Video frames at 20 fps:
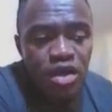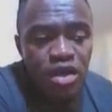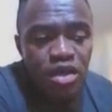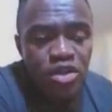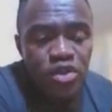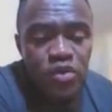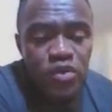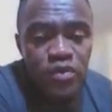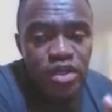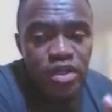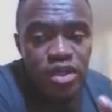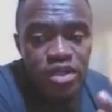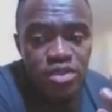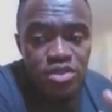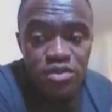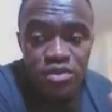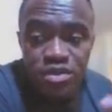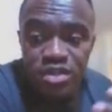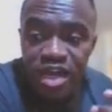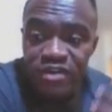you need
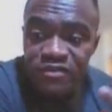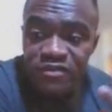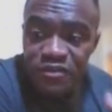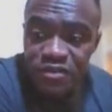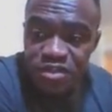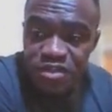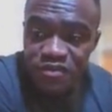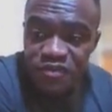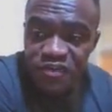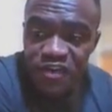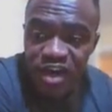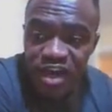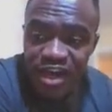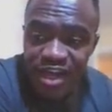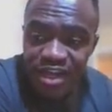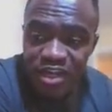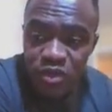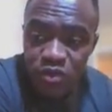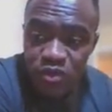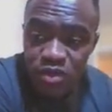to diversify
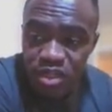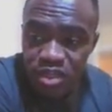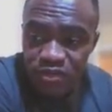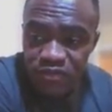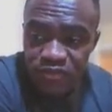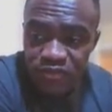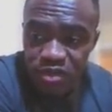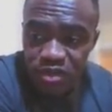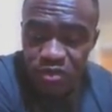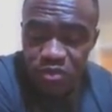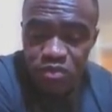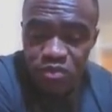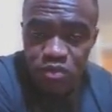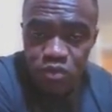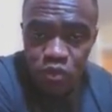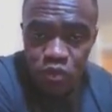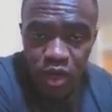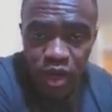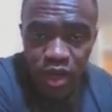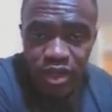your lead flow
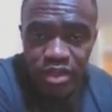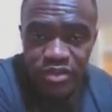right?